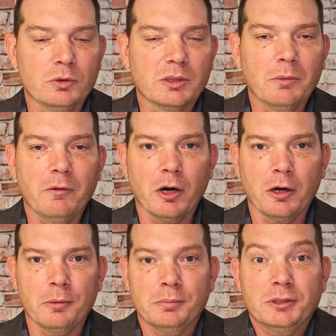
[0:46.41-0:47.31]
some of
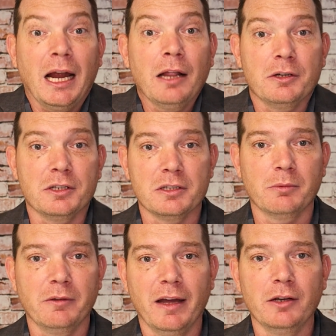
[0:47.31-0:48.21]
our challenges
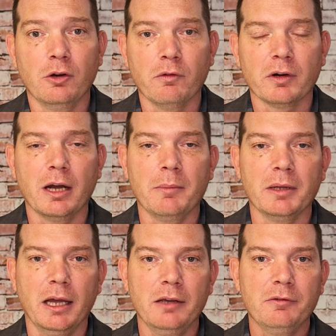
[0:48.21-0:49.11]
that we've had to overcome
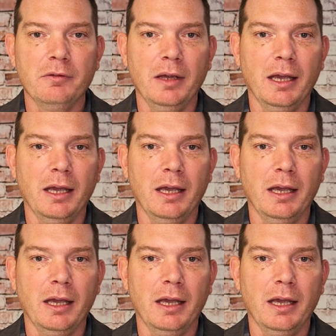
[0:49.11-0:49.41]
in life.